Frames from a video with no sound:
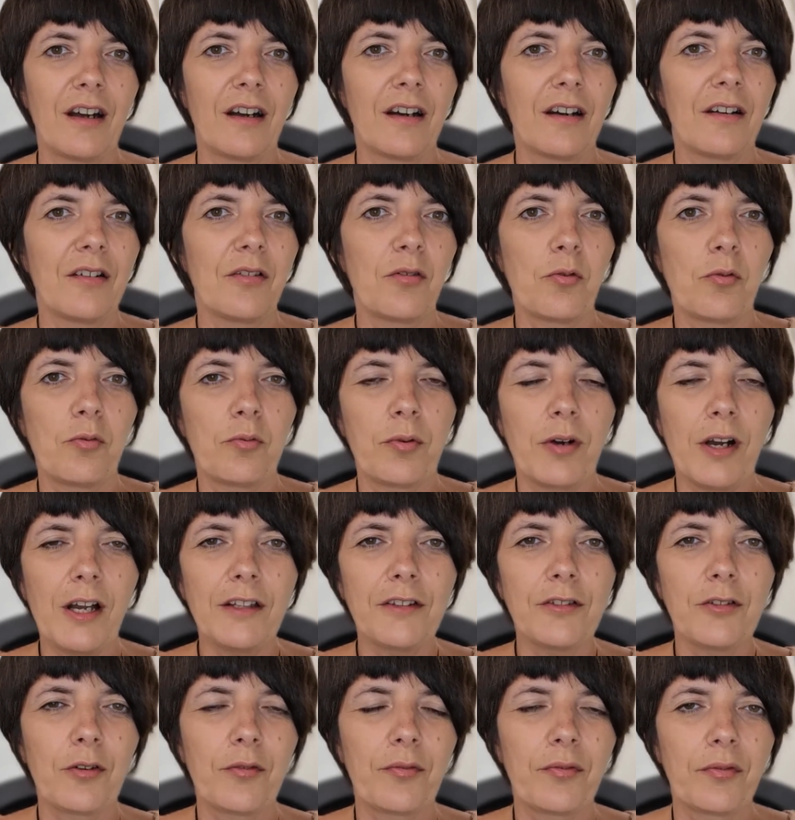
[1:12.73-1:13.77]
Uh,
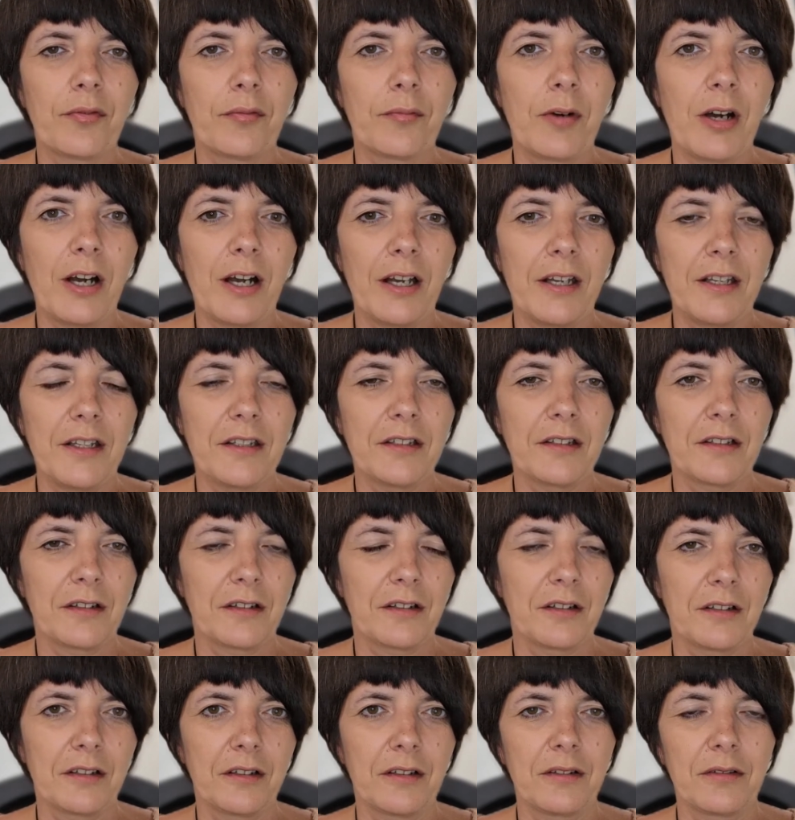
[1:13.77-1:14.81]
one of my
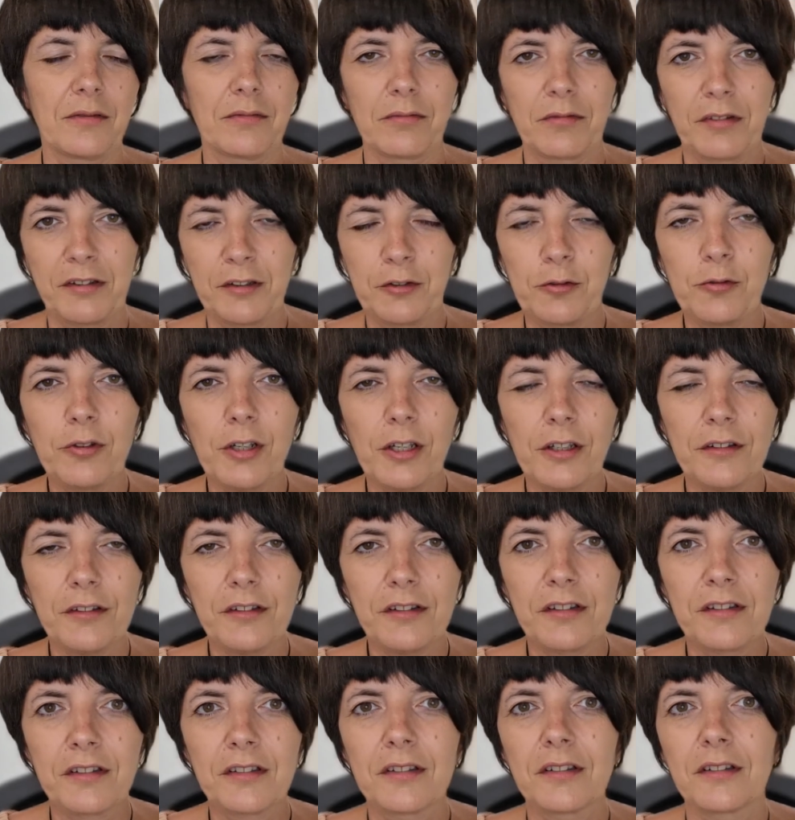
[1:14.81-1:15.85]
uh,
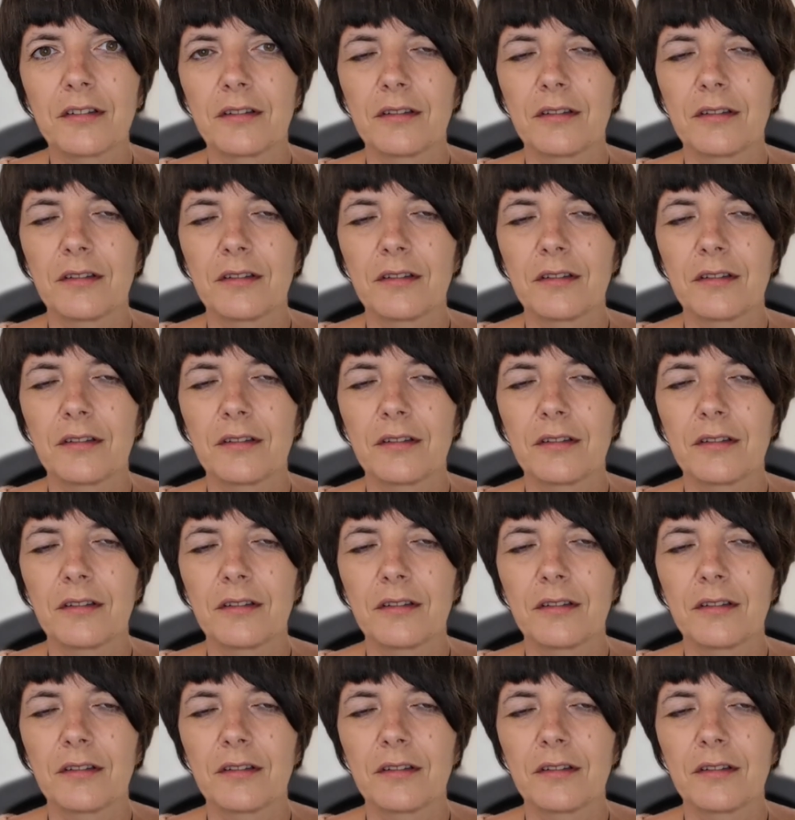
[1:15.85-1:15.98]
students